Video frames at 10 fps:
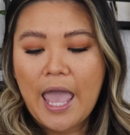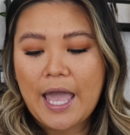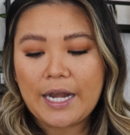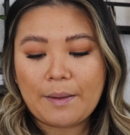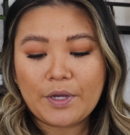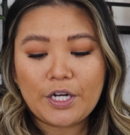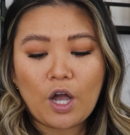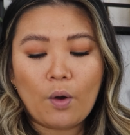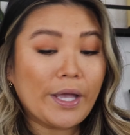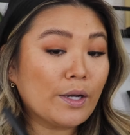And I'm gonna
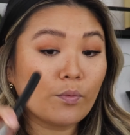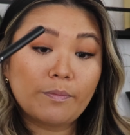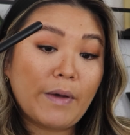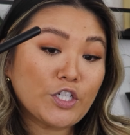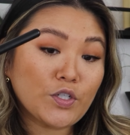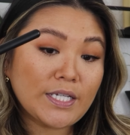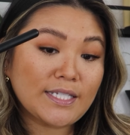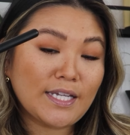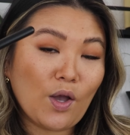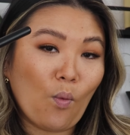go in with my trusty